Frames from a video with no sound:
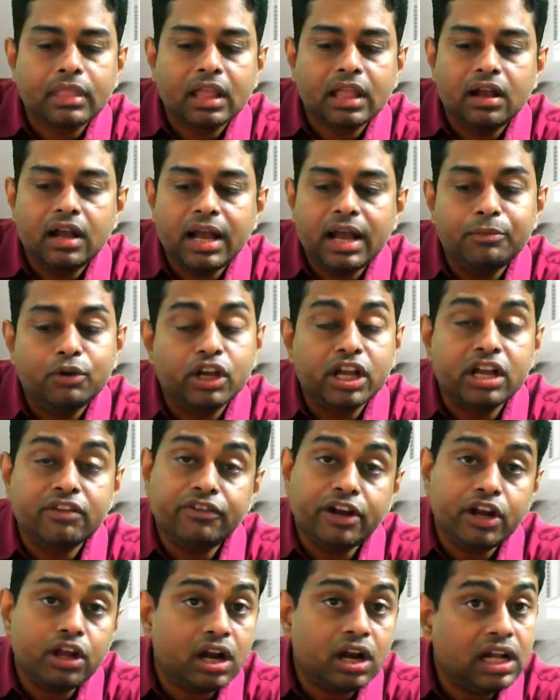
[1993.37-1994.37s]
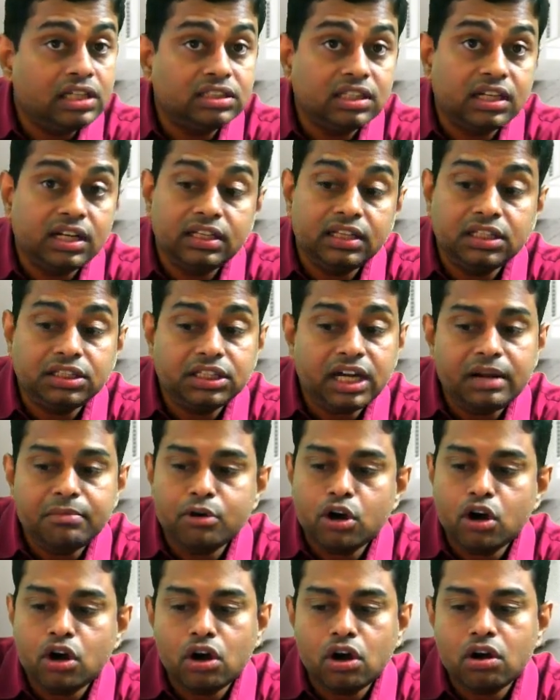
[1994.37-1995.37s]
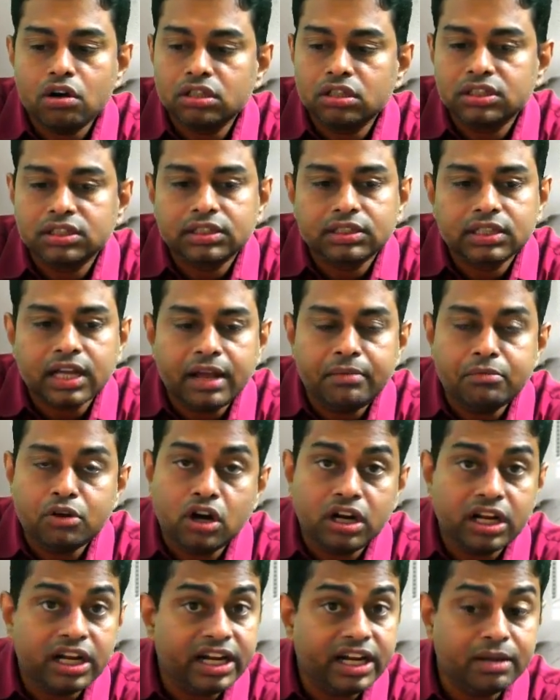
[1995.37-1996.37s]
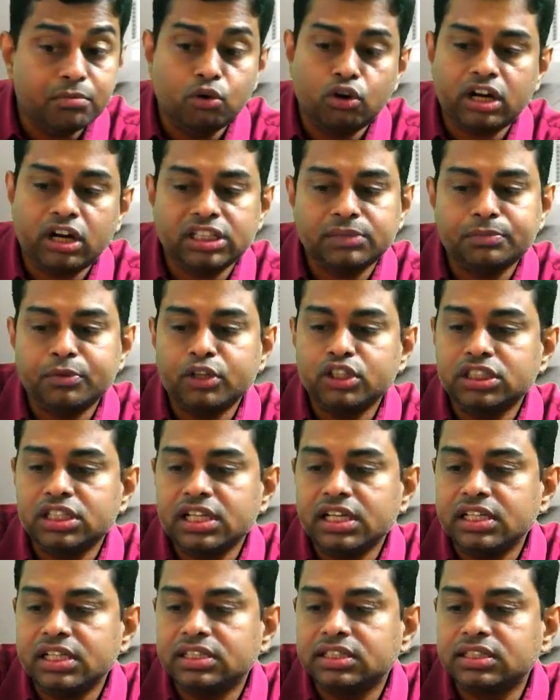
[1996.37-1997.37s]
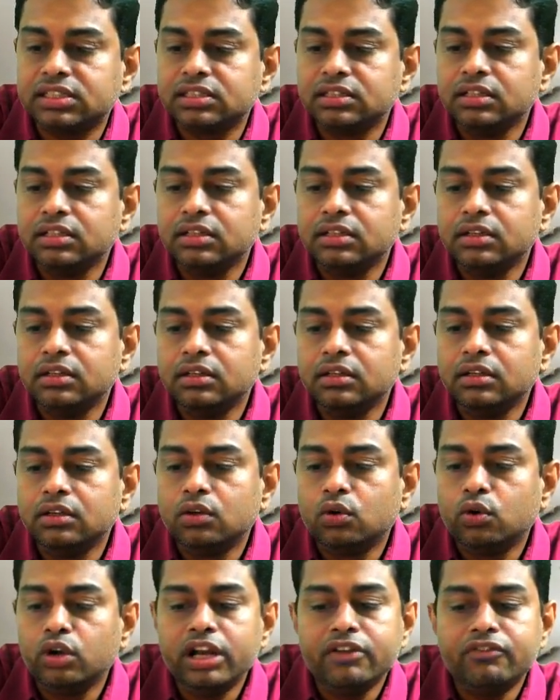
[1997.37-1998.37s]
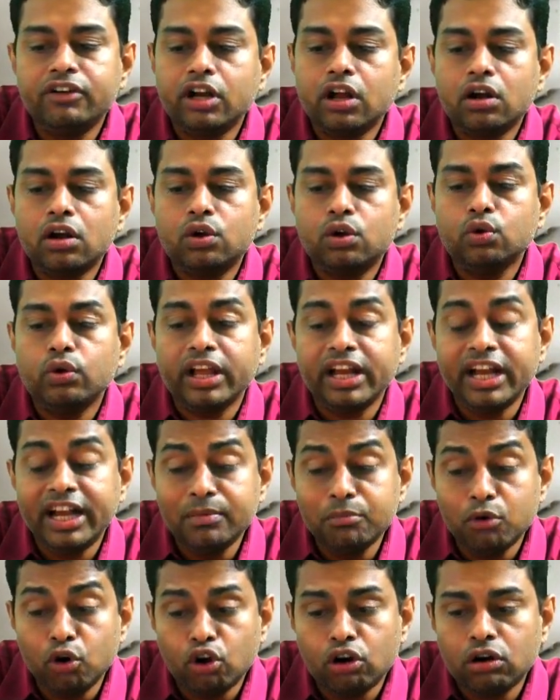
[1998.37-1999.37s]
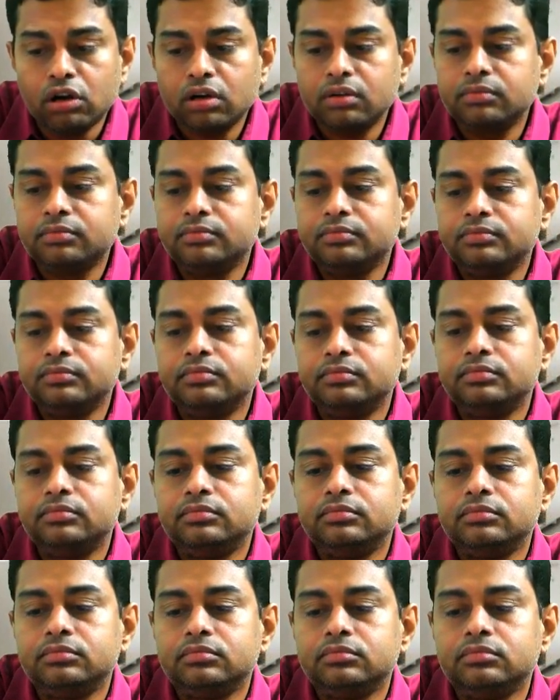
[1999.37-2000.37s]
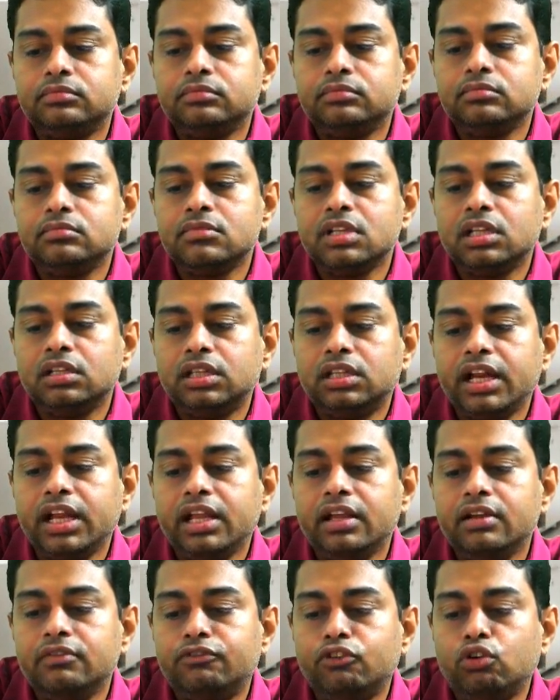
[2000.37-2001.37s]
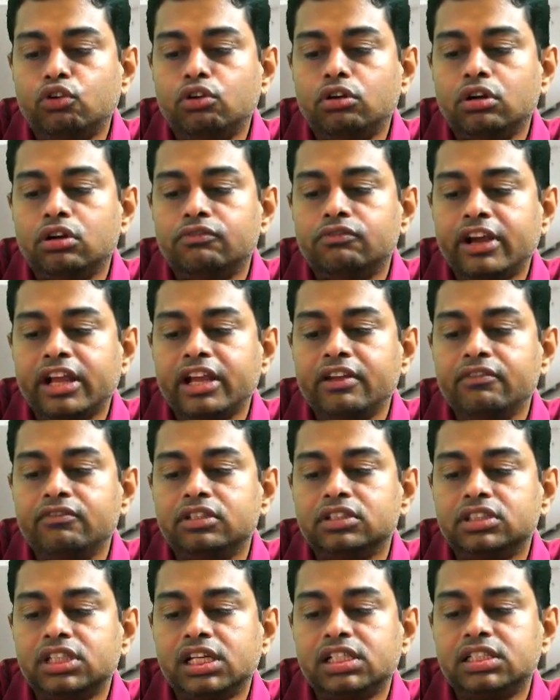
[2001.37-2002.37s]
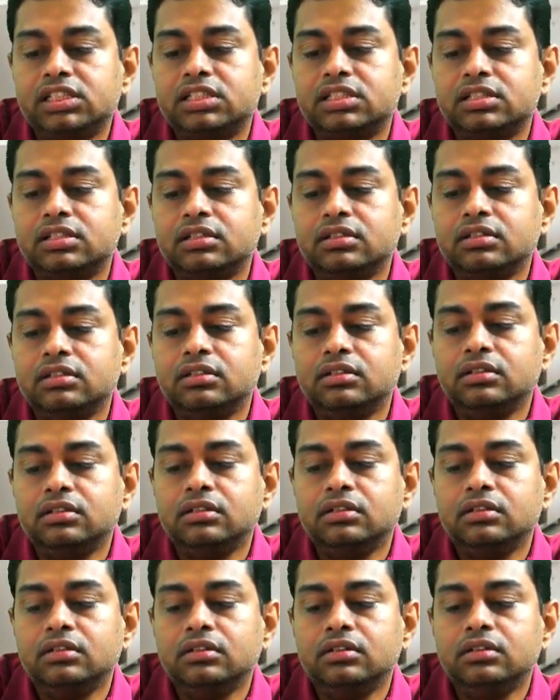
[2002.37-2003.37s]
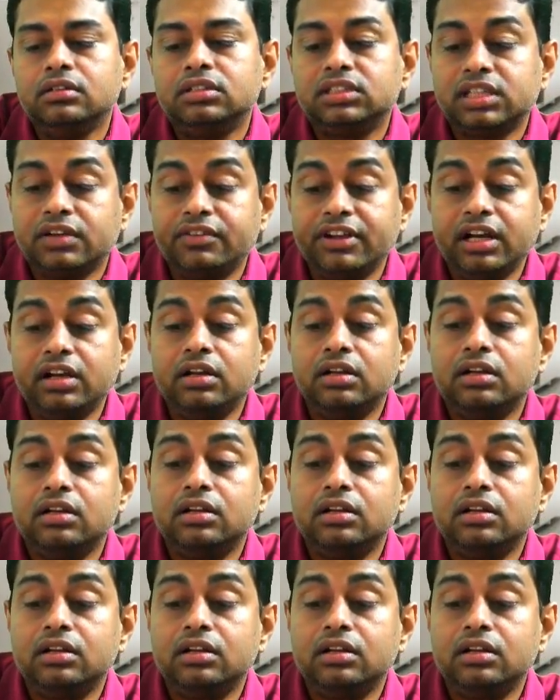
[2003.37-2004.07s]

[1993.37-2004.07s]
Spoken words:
I'm looking for your answer in the chat box. I'm not getting more responses. Only 1 or 2. I need more. 3, 4, 5, 6, 7.